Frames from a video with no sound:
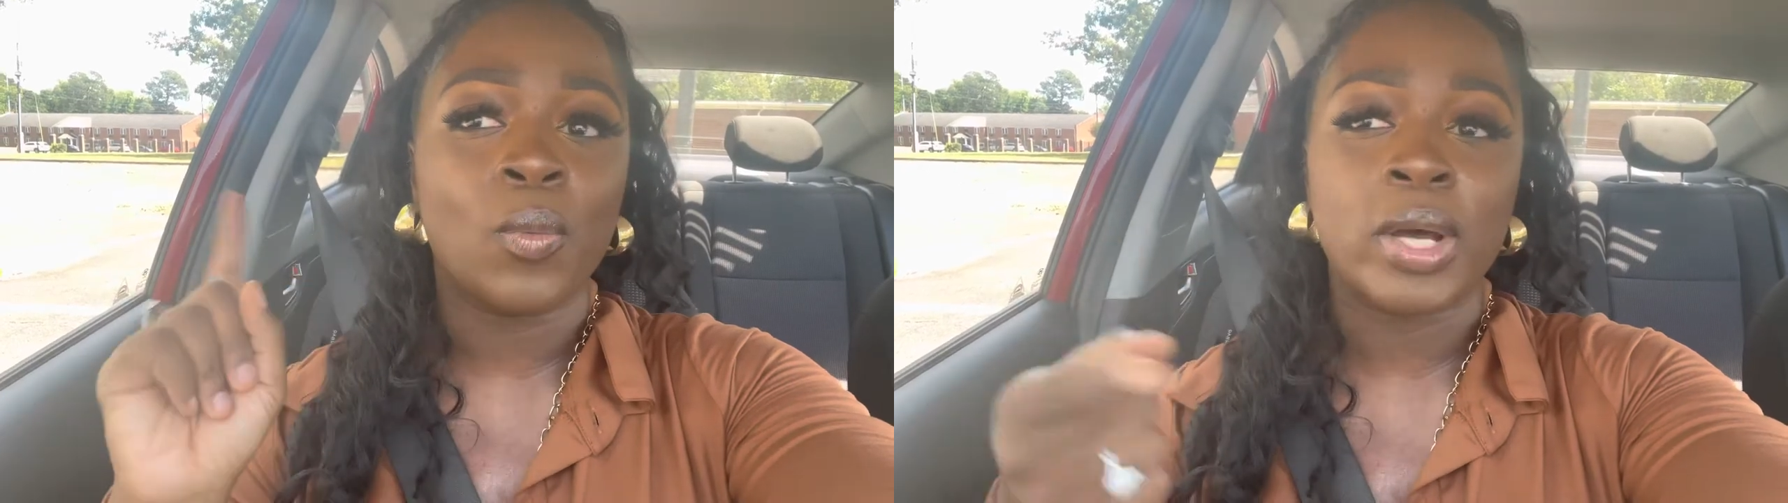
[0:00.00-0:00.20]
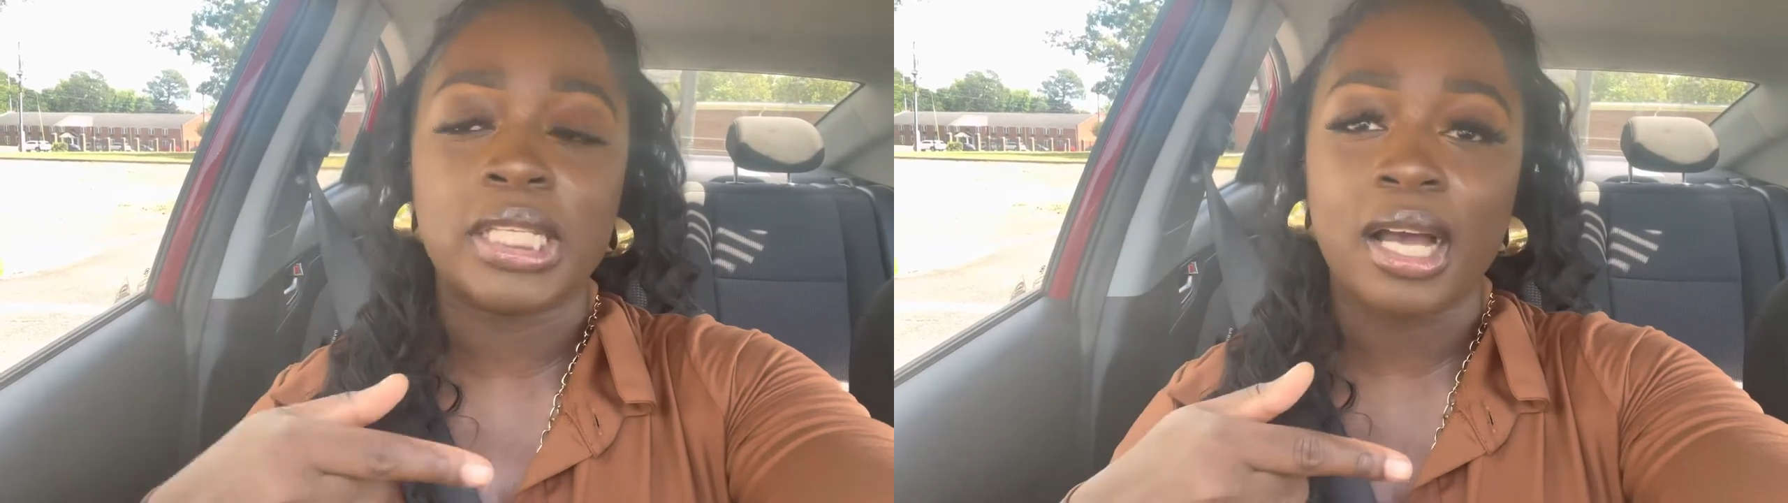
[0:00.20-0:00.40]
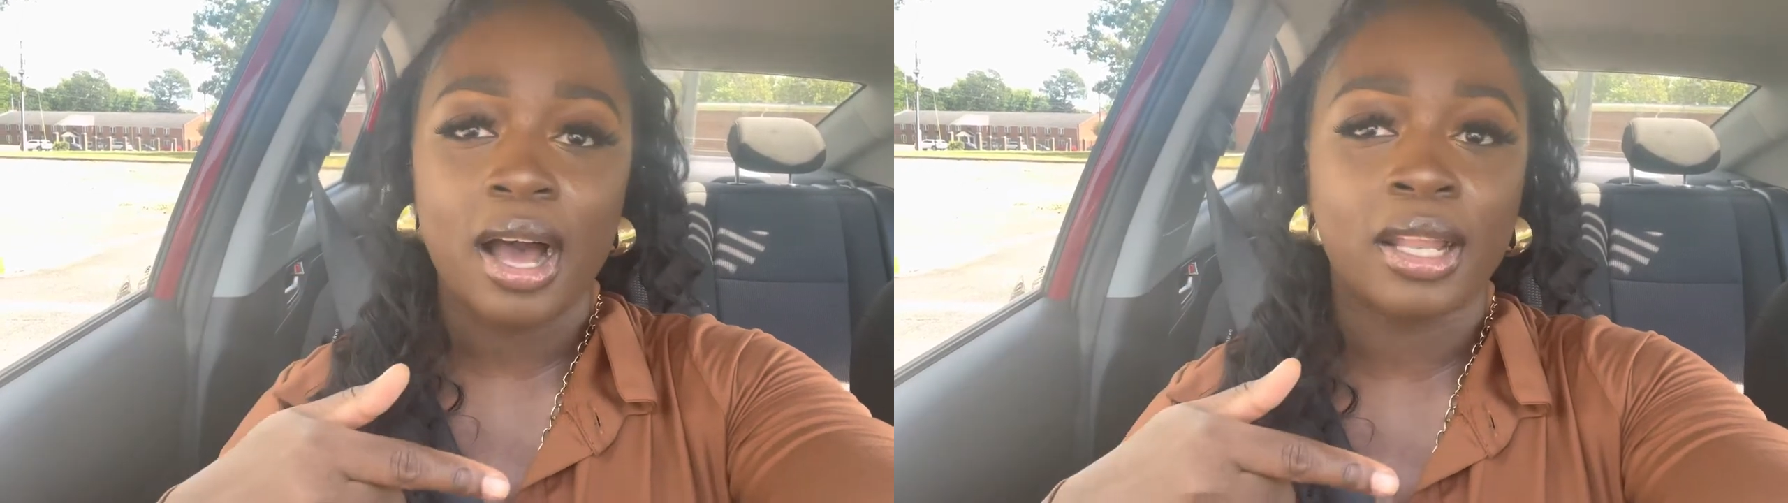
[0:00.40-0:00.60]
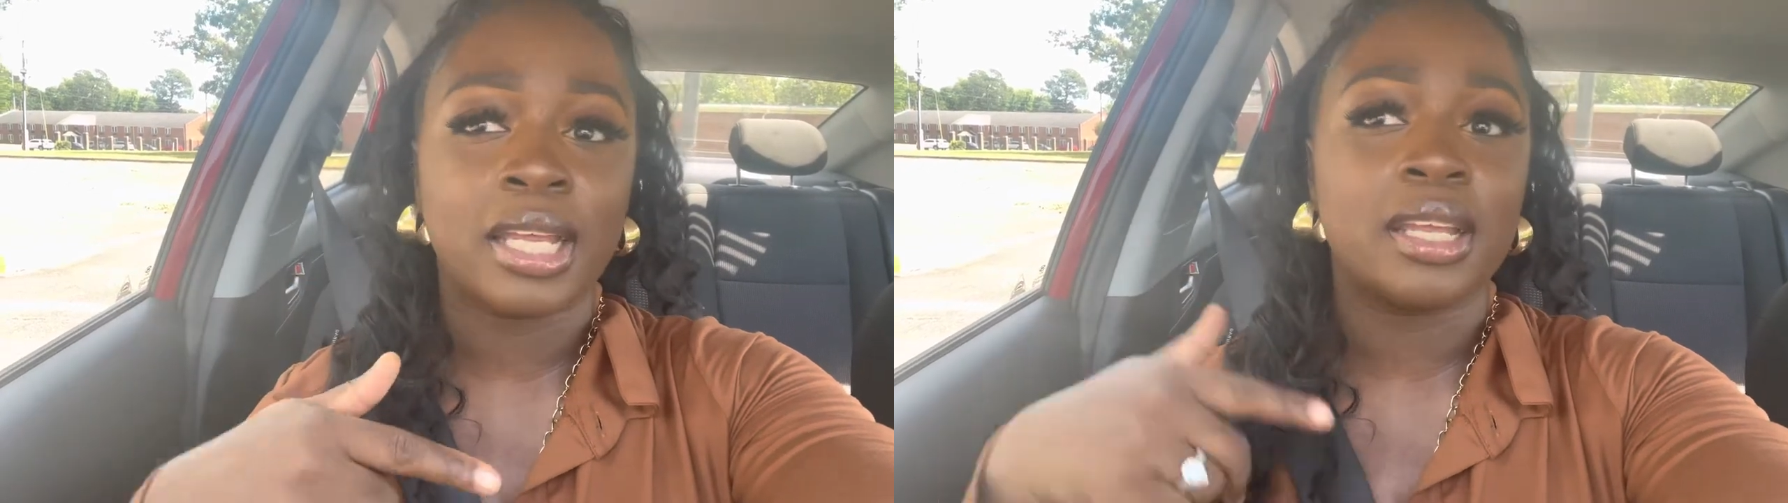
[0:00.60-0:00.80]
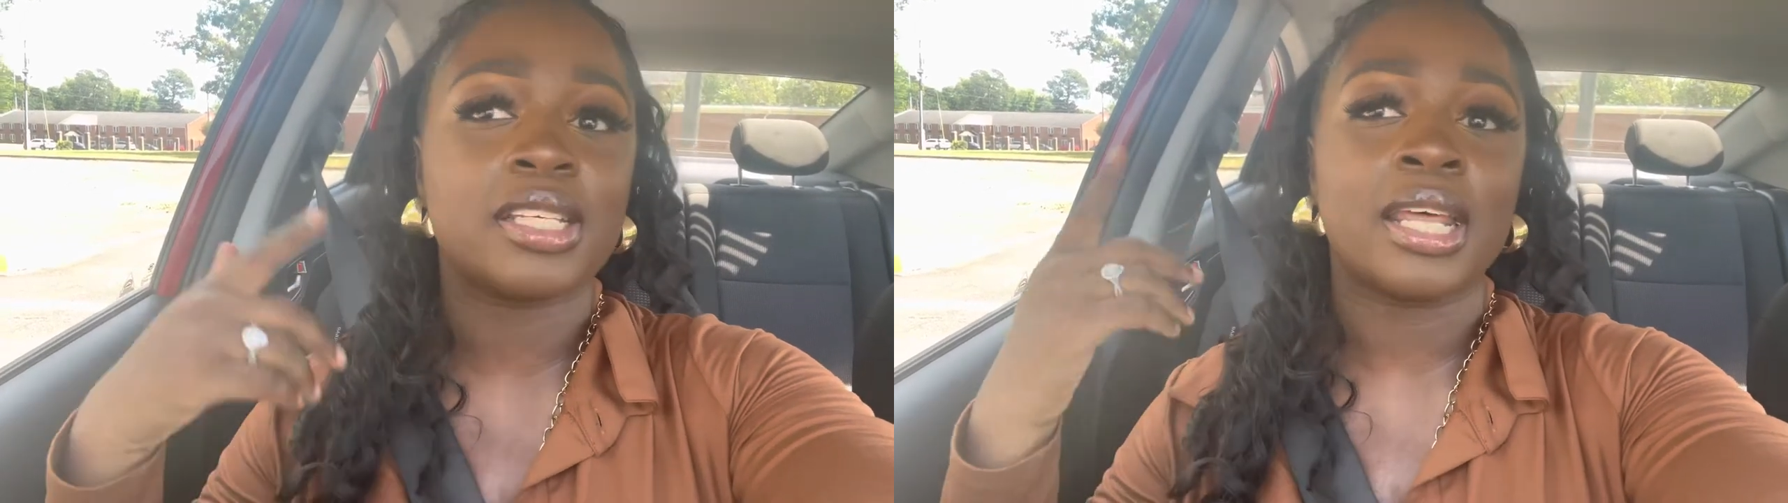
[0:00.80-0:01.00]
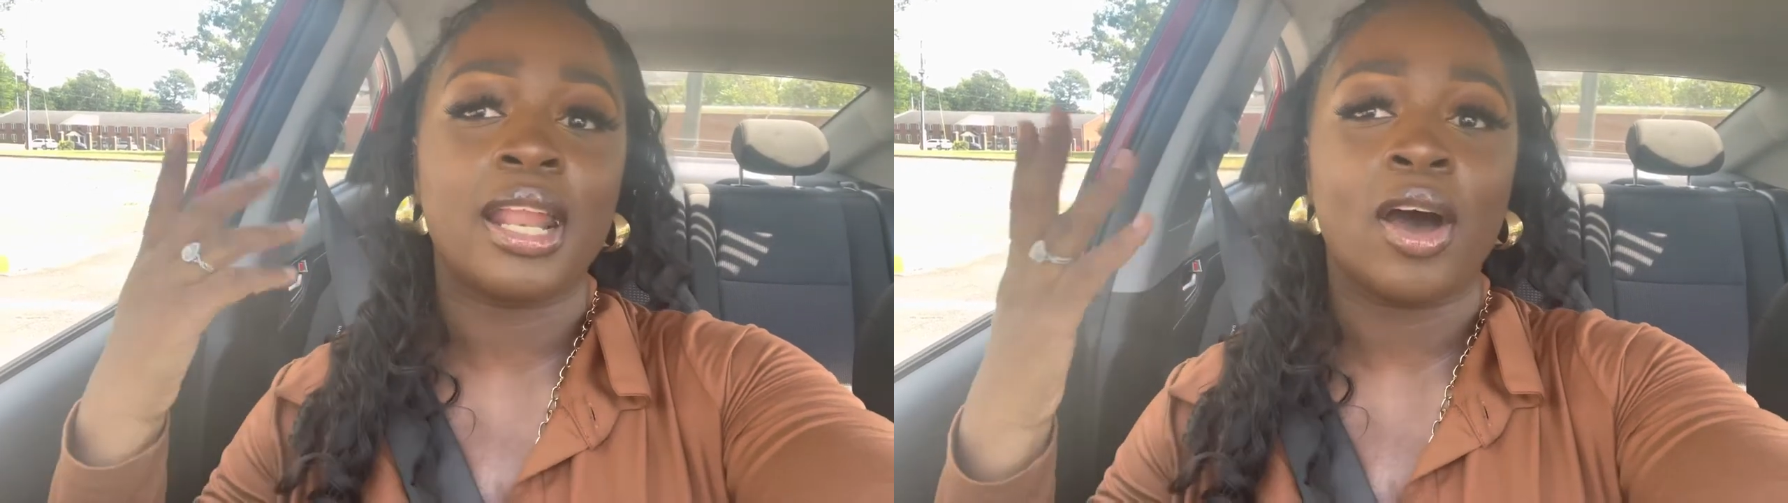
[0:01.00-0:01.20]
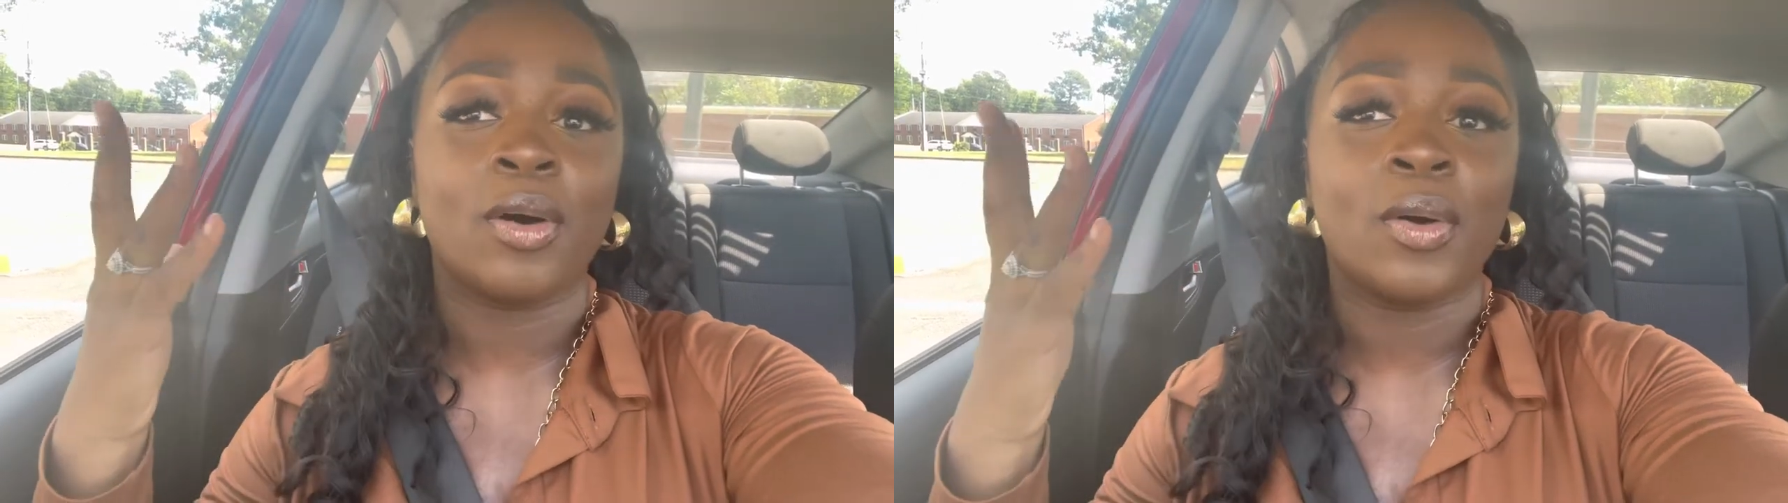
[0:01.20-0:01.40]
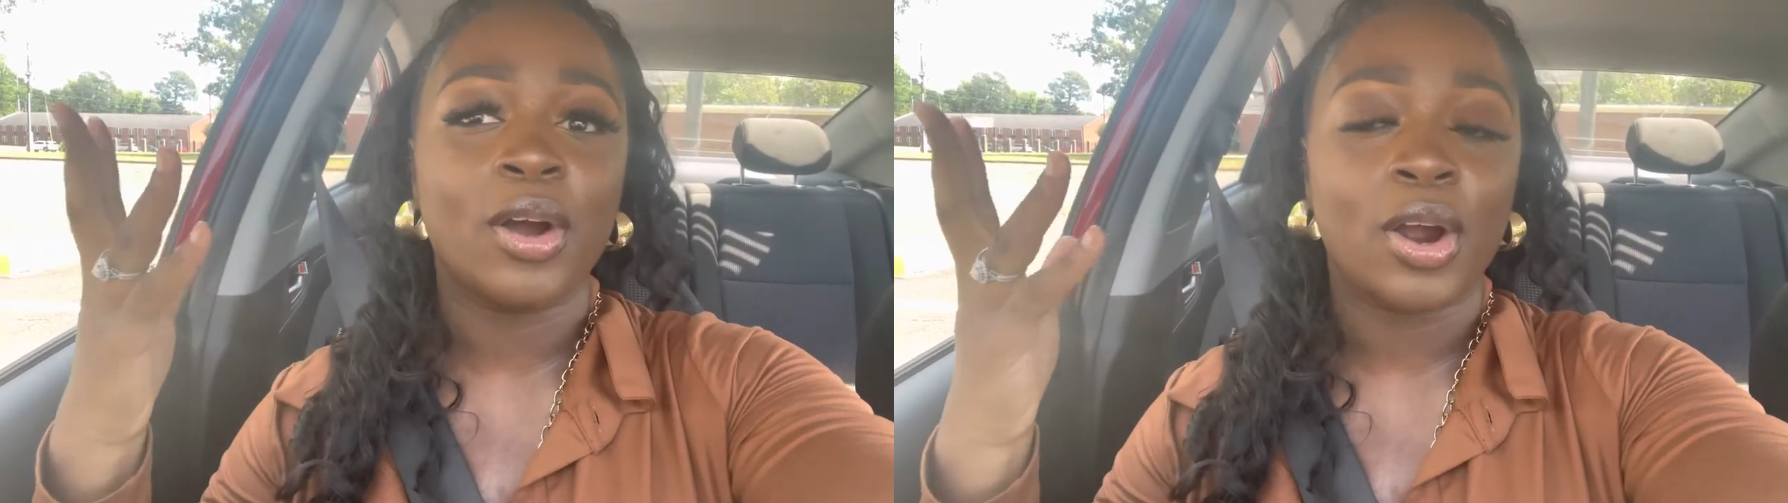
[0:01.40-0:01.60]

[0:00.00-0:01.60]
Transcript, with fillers: went to college, and now